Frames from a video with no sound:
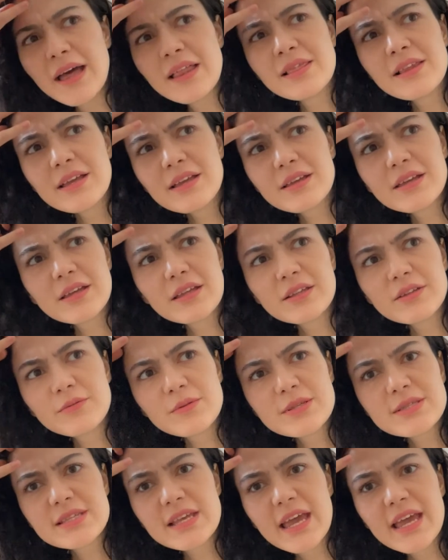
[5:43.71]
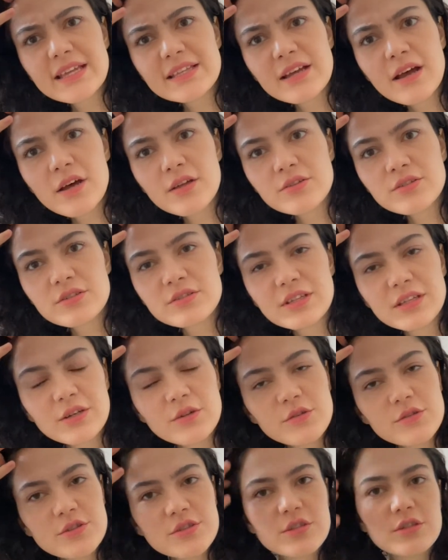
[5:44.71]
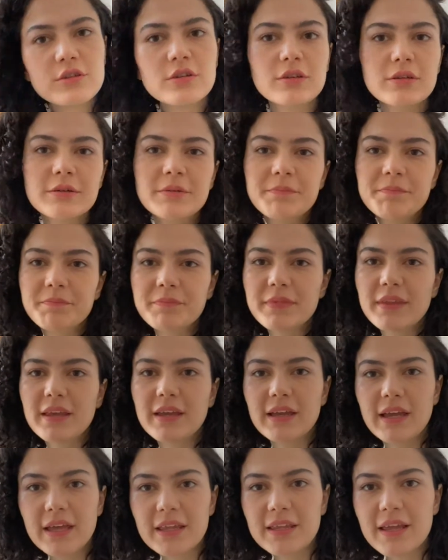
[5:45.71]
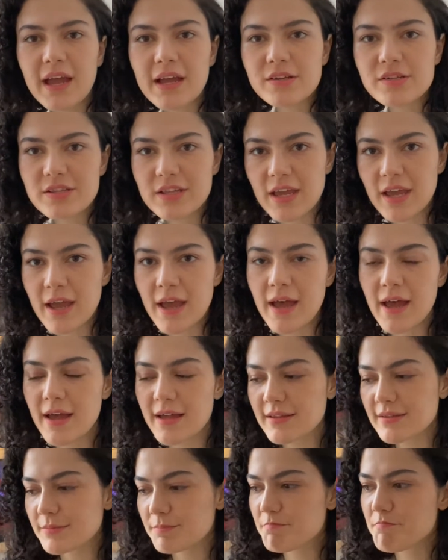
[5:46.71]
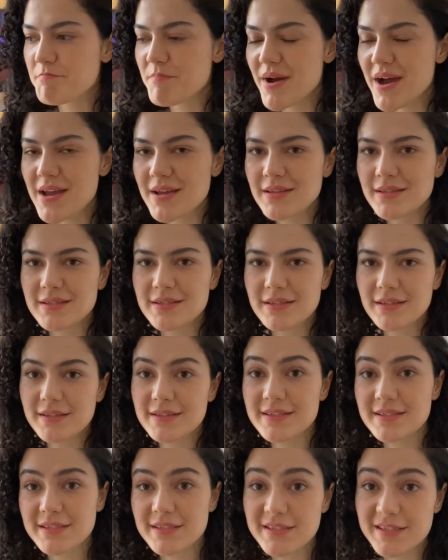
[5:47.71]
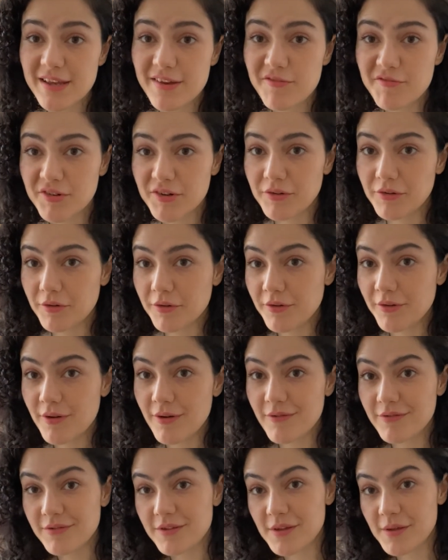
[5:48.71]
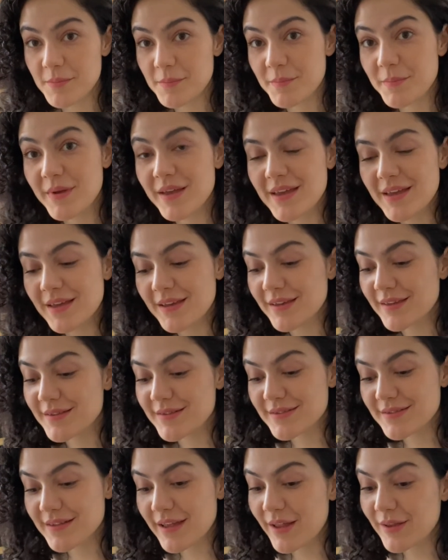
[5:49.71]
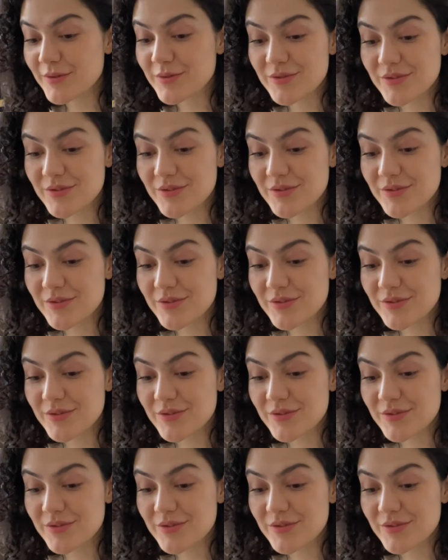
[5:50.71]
like it was 800, and also it actually had mice, several of them inside.